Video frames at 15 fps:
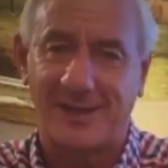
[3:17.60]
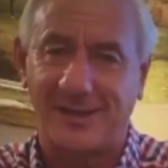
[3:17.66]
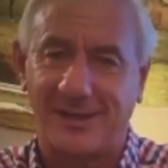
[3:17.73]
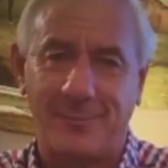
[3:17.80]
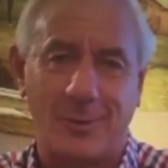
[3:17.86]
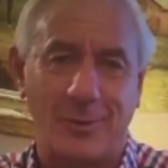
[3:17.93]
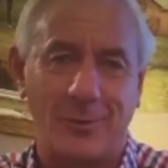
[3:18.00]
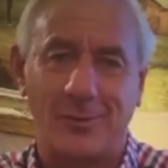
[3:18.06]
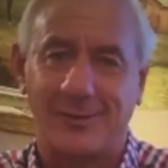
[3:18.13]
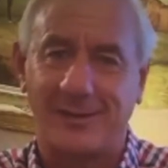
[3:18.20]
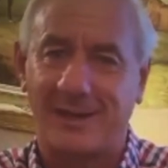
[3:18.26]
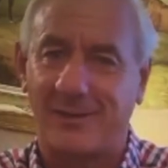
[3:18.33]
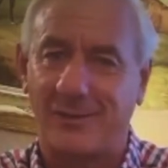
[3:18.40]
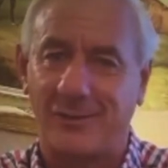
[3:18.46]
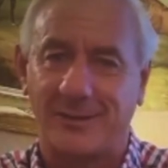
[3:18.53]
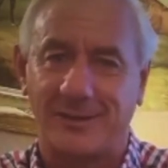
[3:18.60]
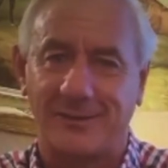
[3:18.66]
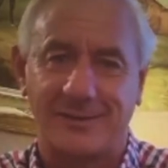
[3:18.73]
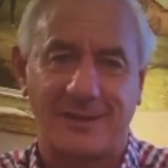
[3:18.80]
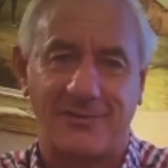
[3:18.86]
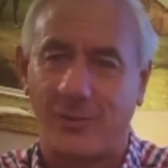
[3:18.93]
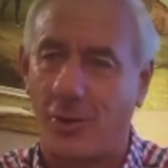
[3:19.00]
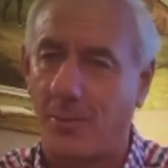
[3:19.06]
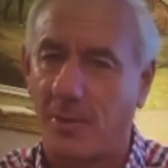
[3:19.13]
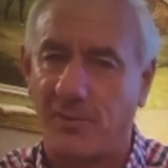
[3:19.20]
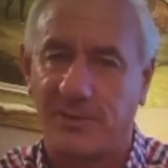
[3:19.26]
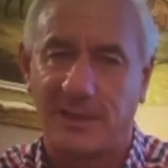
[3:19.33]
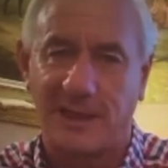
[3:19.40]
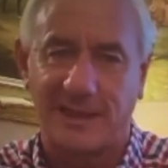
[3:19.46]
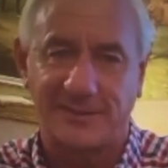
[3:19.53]
keep on looking. I looked at their form over the
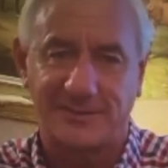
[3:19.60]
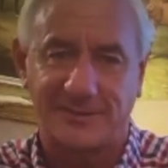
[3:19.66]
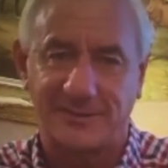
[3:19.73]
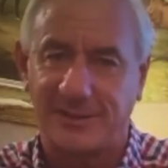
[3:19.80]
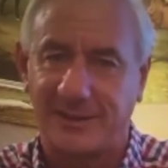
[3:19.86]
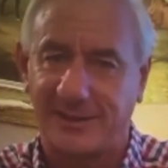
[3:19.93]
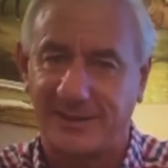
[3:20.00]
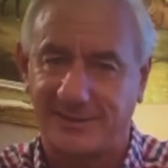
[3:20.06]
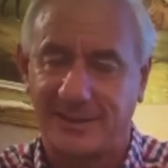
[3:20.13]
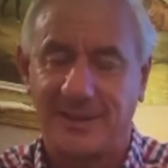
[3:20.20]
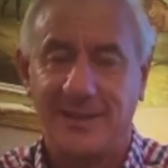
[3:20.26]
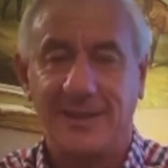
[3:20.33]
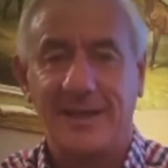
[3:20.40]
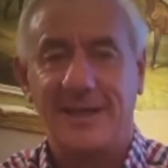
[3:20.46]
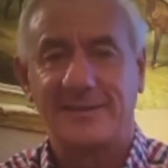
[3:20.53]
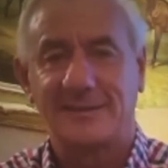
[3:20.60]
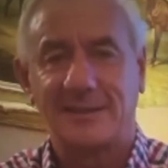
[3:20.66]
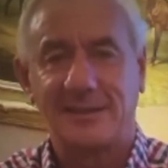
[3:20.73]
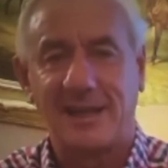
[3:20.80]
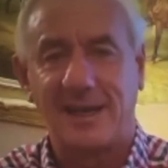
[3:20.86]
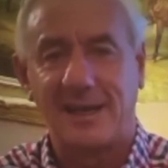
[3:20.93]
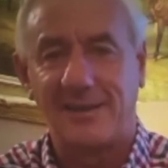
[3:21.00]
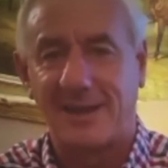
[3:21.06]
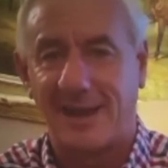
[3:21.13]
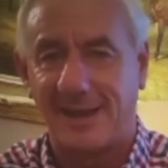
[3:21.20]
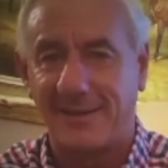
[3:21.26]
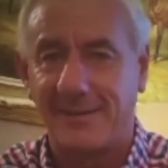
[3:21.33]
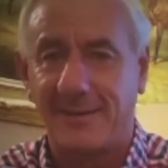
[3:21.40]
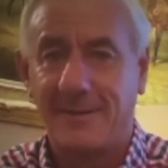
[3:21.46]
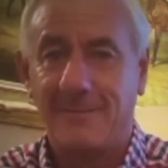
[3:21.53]
last 2 years. Italy there.
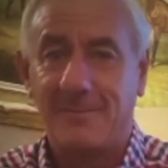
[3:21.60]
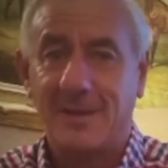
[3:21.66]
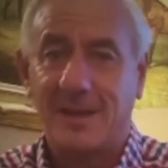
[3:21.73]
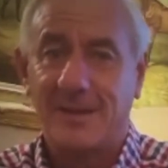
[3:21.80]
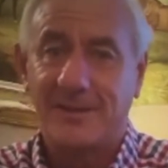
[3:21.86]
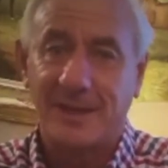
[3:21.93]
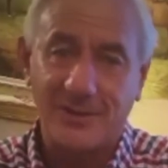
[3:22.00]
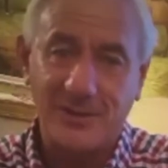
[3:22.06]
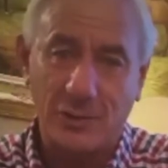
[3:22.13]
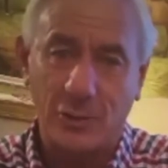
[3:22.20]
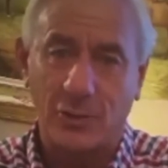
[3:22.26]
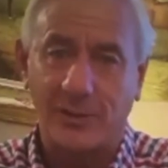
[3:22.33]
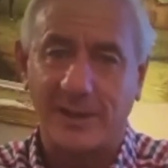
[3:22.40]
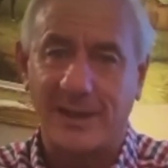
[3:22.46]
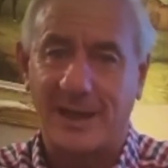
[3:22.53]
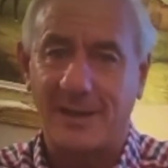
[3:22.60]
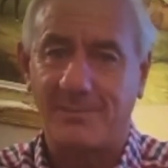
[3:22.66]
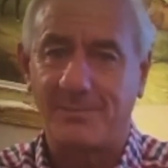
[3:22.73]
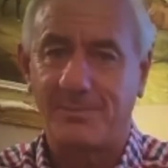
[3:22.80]
Then you're looking at,